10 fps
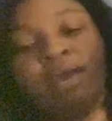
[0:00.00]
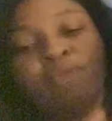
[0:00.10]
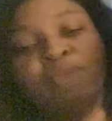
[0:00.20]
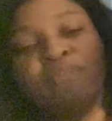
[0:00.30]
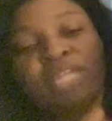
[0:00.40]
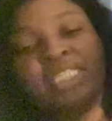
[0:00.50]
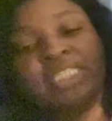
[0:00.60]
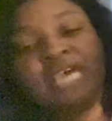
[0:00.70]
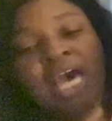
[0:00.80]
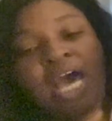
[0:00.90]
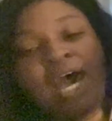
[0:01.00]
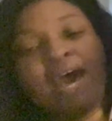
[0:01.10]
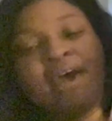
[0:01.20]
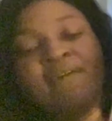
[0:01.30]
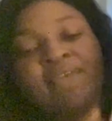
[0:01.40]
reference
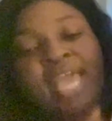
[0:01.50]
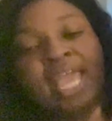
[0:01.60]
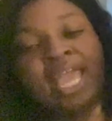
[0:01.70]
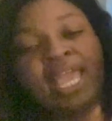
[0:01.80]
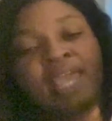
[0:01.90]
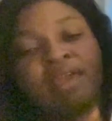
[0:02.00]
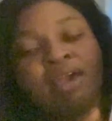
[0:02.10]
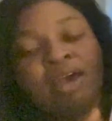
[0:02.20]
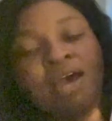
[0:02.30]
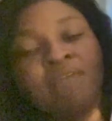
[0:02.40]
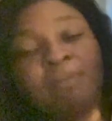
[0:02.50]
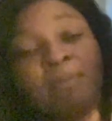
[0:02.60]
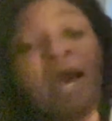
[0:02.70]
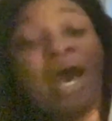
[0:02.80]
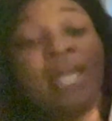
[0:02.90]
of a
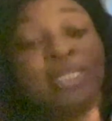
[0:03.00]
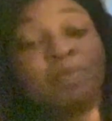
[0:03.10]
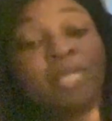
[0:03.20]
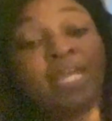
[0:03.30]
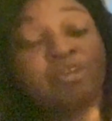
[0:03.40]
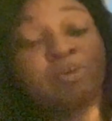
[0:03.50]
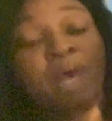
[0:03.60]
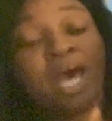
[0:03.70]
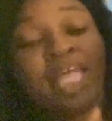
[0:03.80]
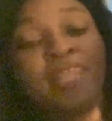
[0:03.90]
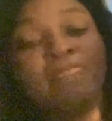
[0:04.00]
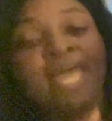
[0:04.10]
pot, a planter pot,